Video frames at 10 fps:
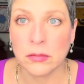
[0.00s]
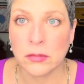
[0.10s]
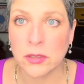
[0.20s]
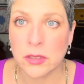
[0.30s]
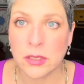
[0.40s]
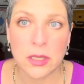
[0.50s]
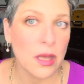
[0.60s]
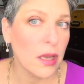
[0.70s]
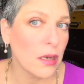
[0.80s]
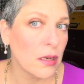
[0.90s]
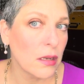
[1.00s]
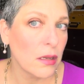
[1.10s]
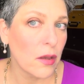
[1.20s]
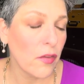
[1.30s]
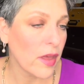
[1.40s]
you see that?
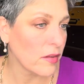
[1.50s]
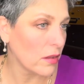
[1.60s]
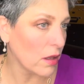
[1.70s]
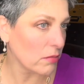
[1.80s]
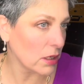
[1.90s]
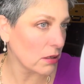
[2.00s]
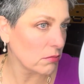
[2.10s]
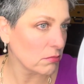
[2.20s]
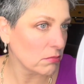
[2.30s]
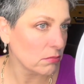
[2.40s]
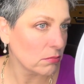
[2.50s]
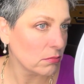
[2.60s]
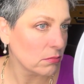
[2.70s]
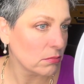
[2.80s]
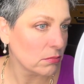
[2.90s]
Oh, that's lovely.
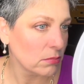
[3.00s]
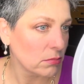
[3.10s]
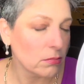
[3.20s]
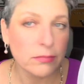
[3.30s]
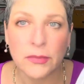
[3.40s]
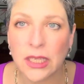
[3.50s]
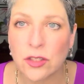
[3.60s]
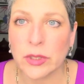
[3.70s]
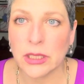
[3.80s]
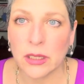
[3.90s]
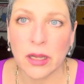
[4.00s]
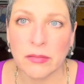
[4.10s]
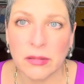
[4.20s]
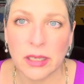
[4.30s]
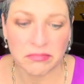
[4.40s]
That's really
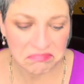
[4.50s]
lovely.